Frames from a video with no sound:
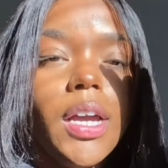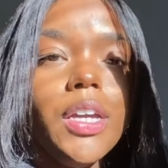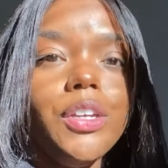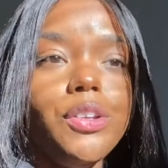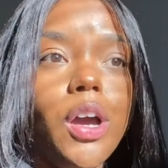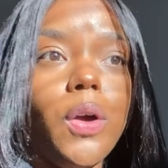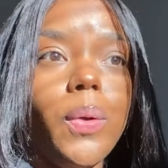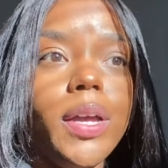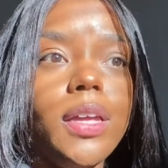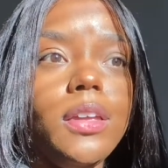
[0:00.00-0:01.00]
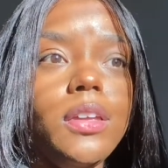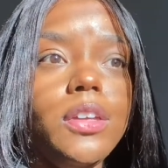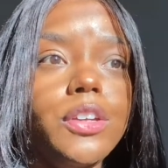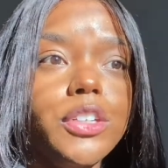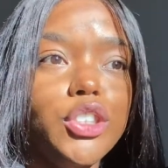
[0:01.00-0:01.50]
You know,
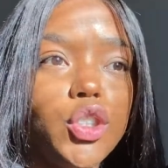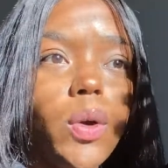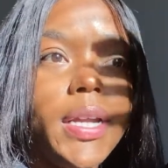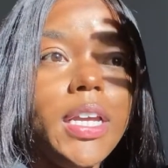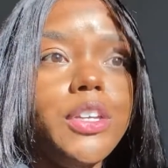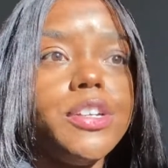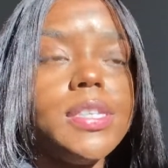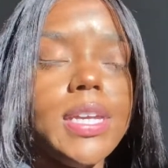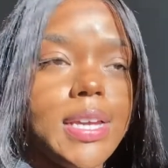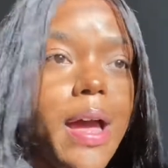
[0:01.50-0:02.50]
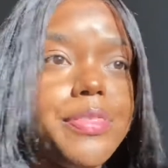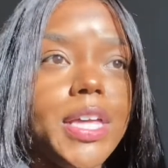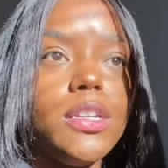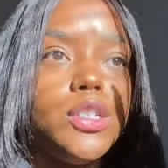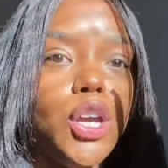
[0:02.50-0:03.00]
you're enjoying it, you're seeing how
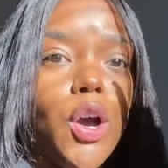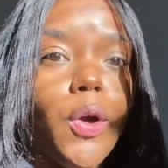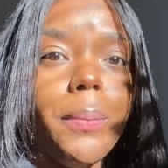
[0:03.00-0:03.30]
things go,